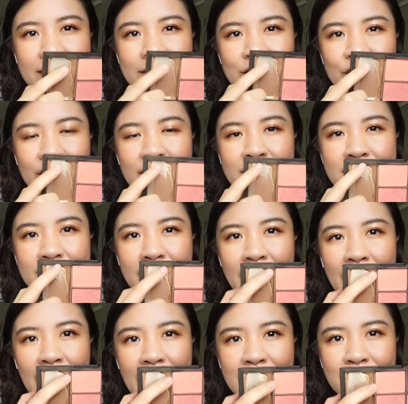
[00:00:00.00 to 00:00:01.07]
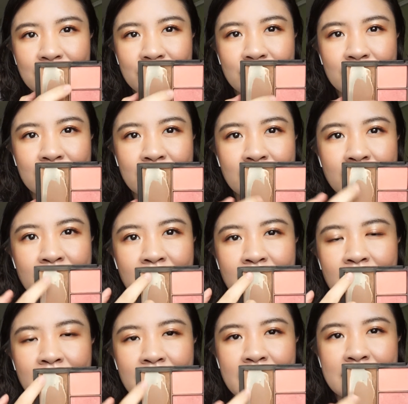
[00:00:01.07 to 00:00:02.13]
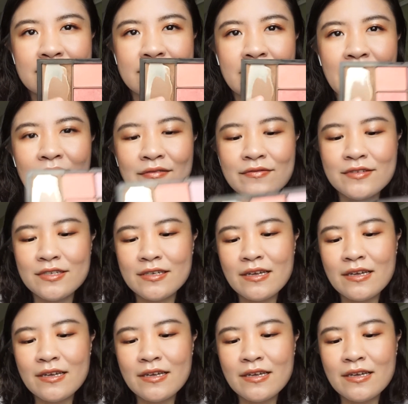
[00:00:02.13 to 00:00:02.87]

Just edge is left.